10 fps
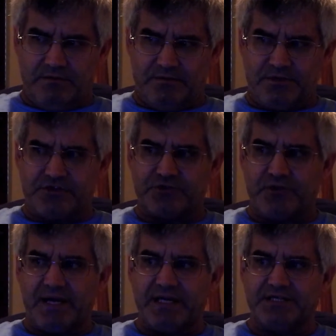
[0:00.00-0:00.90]
The
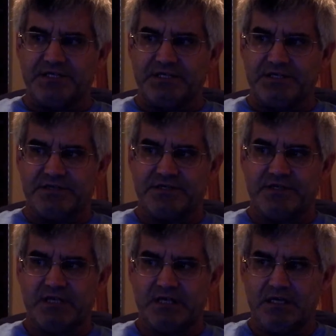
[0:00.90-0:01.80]

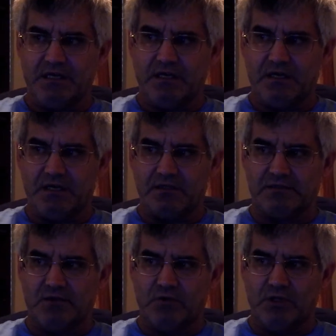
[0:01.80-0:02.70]
strategies
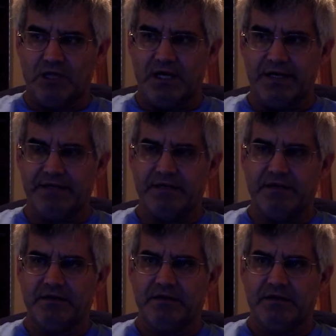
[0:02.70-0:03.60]
go a lot
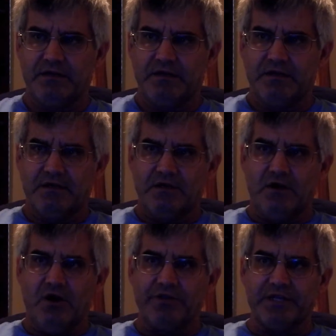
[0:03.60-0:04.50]

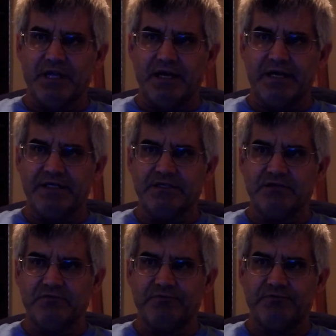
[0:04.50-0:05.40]
on the line
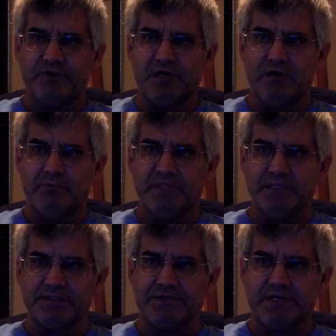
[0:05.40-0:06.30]
of
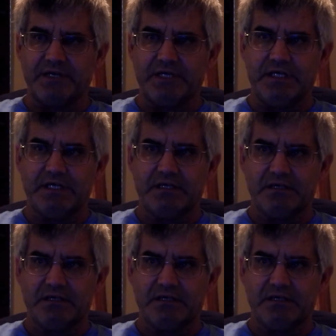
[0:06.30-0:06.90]
military